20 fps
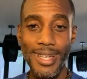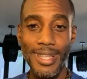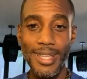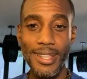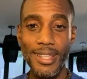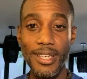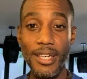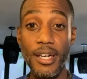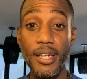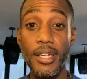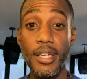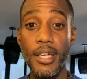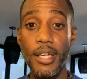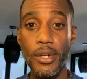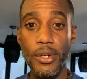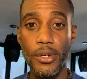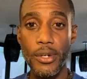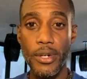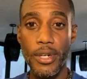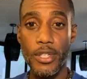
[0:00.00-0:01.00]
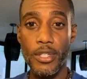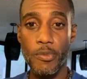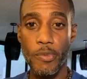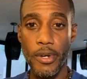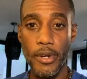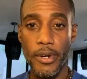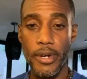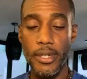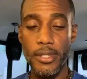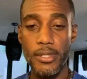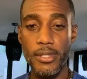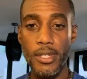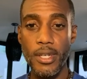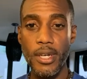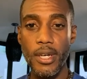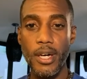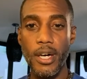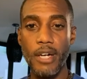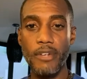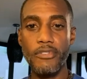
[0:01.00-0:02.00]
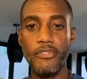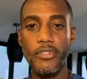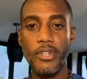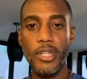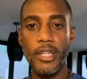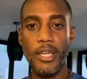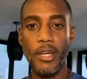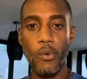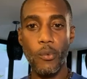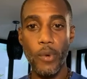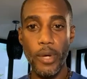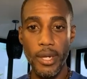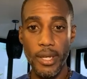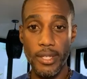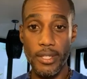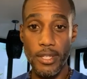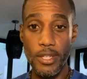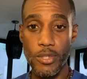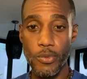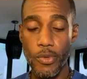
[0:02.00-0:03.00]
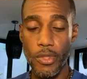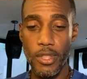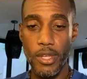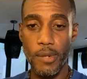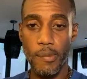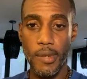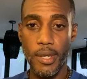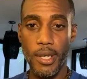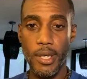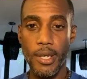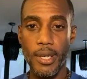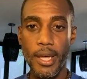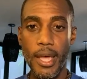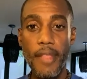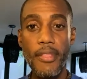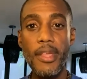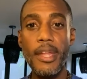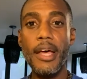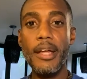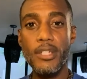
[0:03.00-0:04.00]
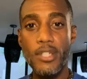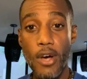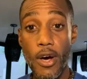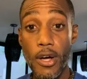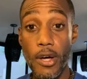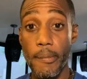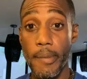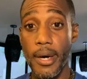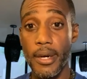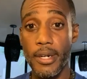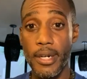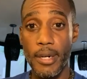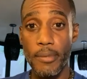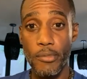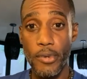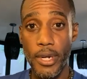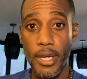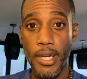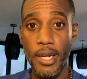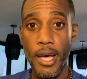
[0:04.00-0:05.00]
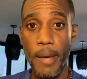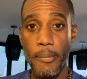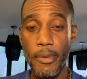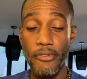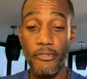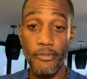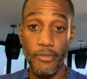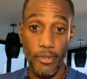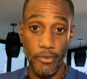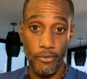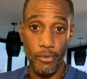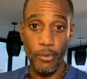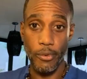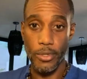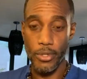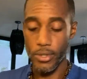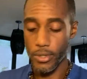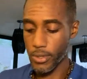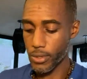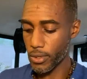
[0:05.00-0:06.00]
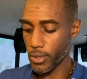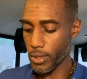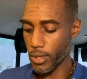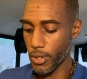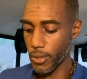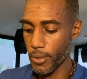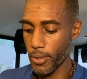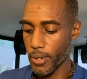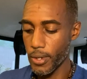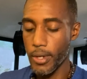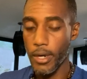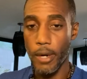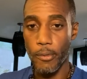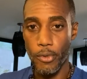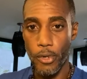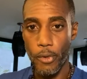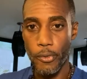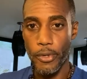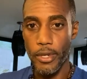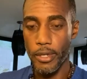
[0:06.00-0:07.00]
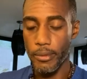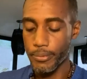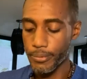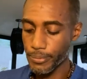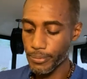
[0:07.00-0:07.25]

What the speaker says: the unhindered experience of feeling what exists within me, and then I'd talk about it. I'd bring it up if it was appropriate.